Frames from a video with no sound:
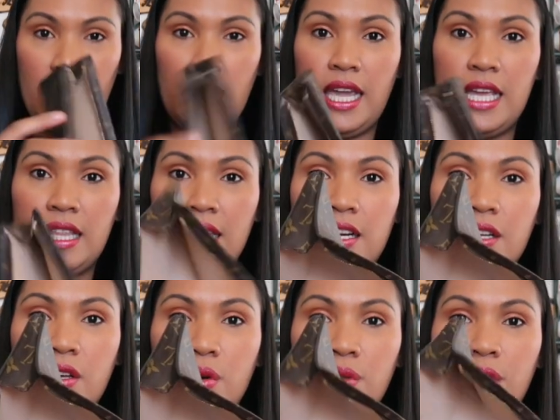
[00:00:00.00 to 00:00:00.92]
And there you
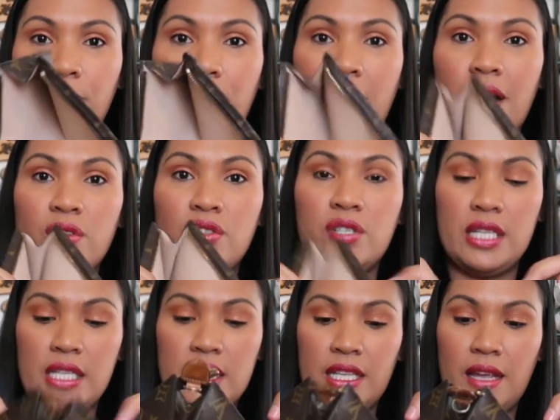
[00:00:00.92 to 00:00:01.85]
go. The pouch
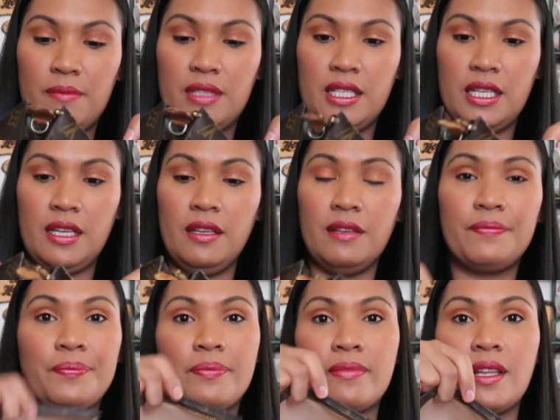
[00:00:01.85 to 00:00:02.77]
is empty.
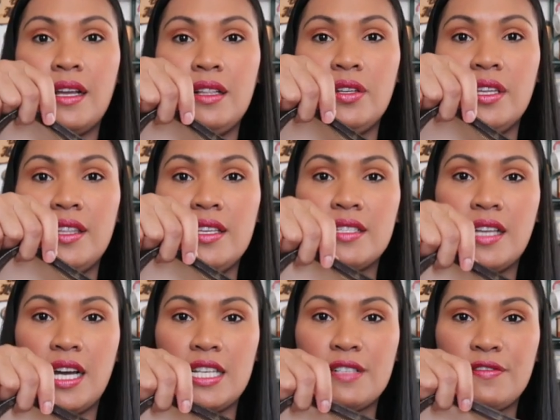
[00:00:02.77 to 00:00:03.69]
Look at this,
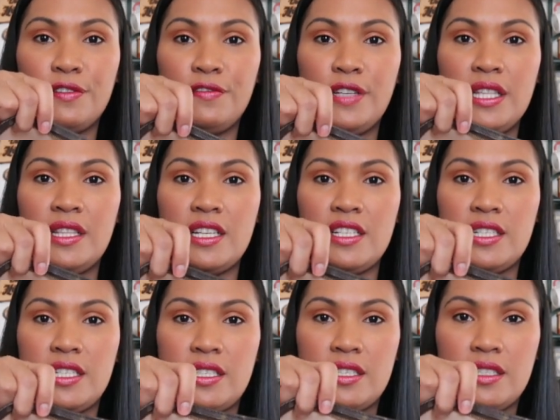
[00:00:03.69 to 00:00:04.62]
guys. For vintage,
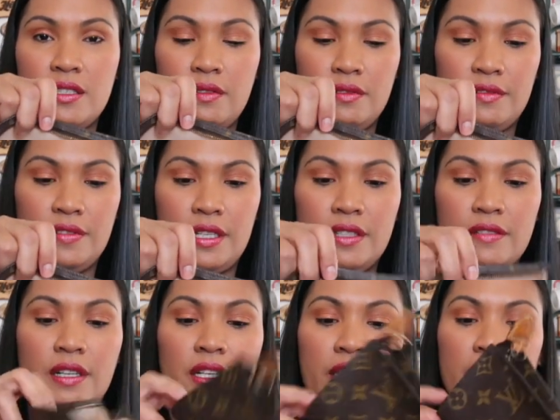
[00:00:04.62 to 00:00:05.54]
it's still
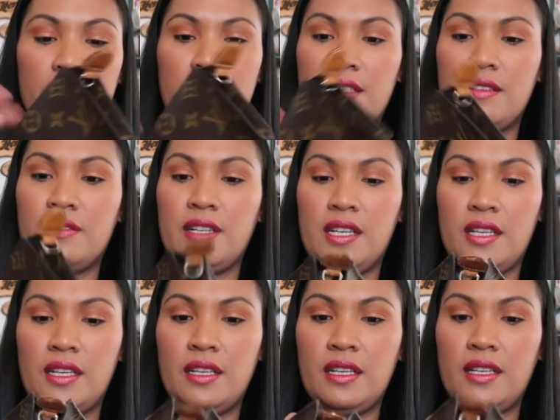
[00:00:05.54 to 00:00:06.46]
very, very nice, right?
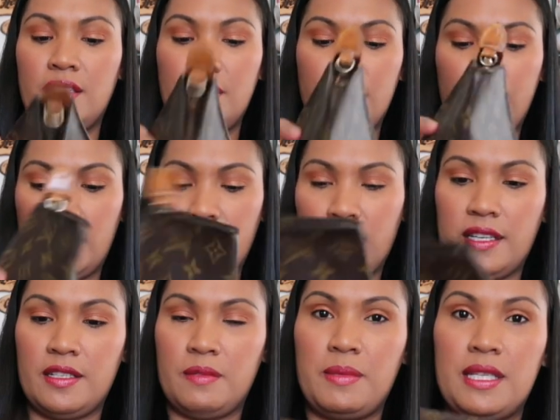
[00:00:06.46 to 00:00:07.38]
It is a very
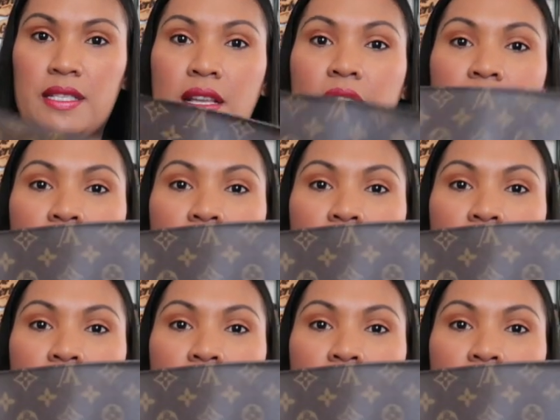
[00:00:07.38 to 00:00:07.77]
nice piece.